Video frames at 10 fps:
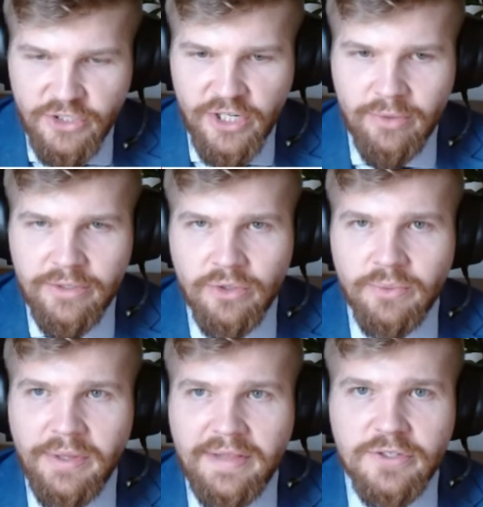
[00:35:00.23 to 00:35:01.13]
generally
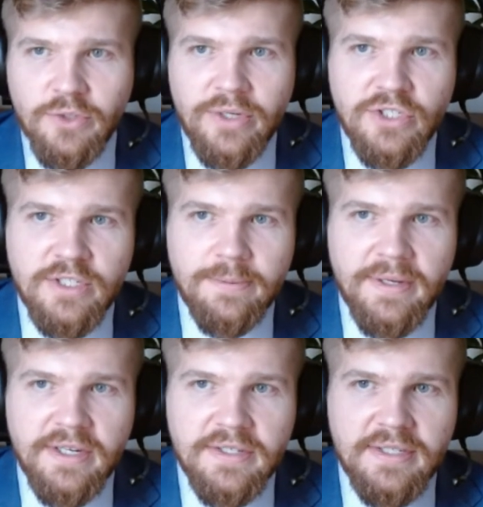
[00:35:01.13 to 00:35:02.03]
don't really like these questions
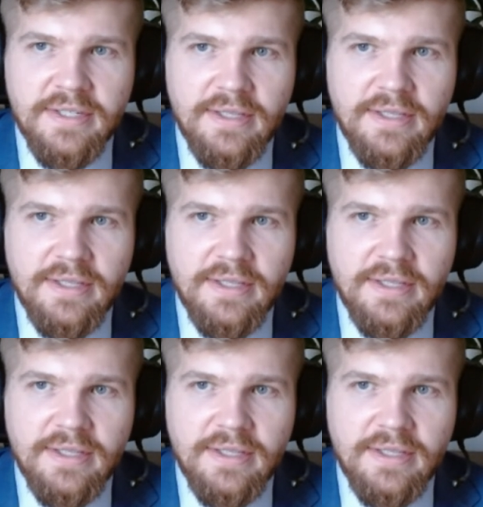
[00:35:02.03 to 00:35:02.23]
because